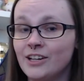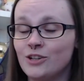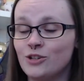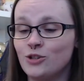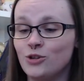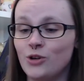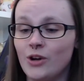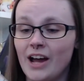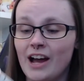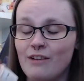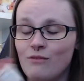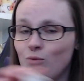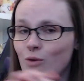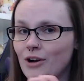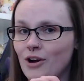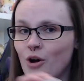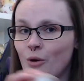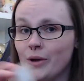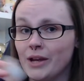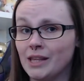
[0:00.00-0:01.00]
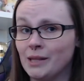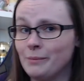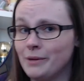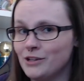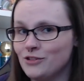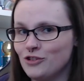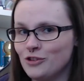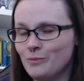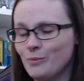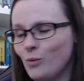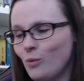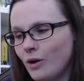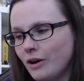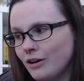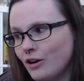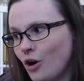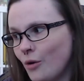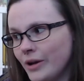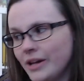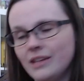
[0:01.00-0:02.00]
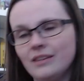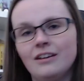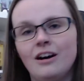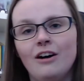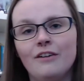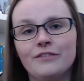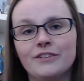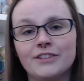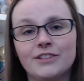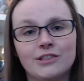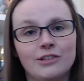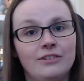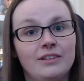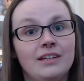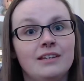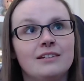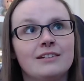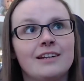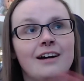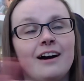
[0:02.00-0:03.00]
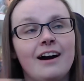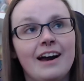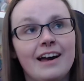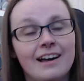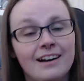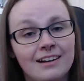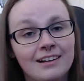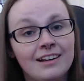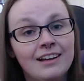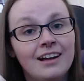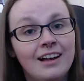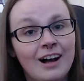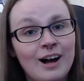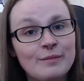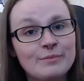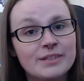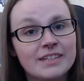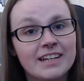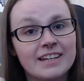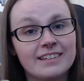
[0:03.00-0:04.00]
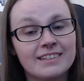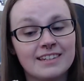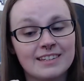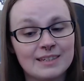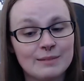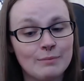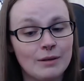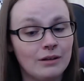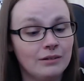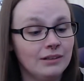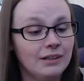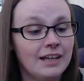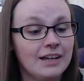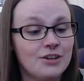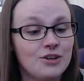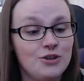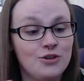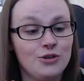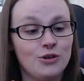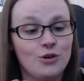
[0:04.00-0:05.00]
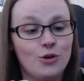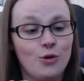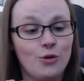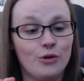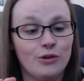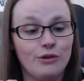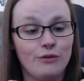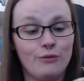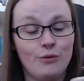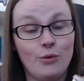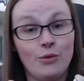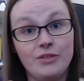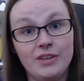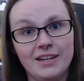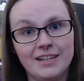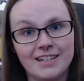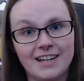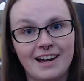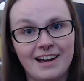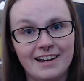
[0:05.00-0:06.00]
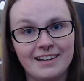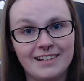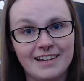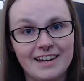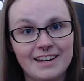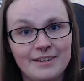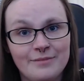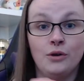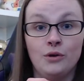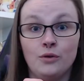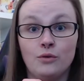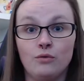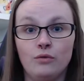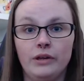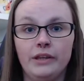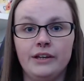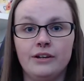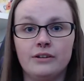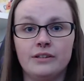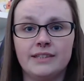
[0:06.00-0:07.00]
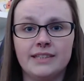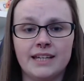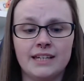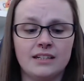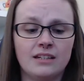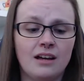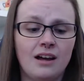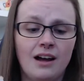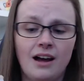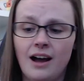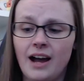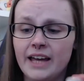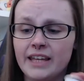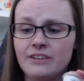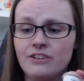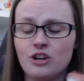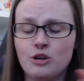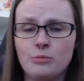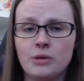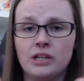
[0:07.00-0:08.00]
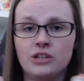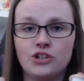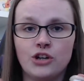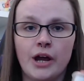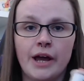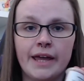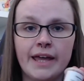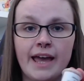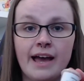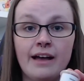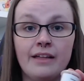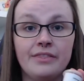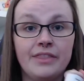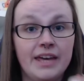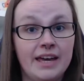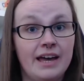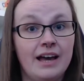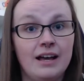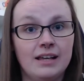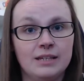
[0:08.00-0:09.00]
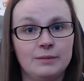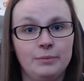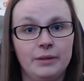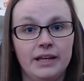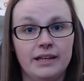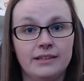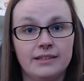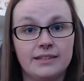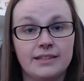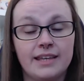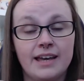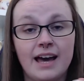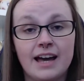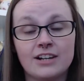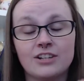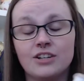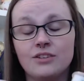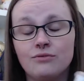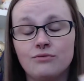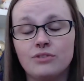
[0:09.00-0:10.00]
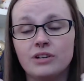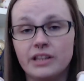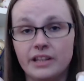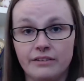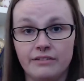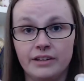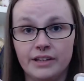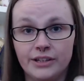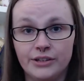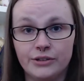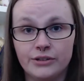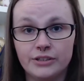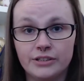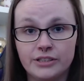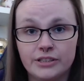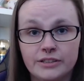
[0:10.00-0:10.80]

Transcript: to have one going in the bedroom, one going in the office. So the entire upstairs smelt like unicorn for the entire day. Really good scent. Highly recommend trying out their house blends. They're actually really, really good.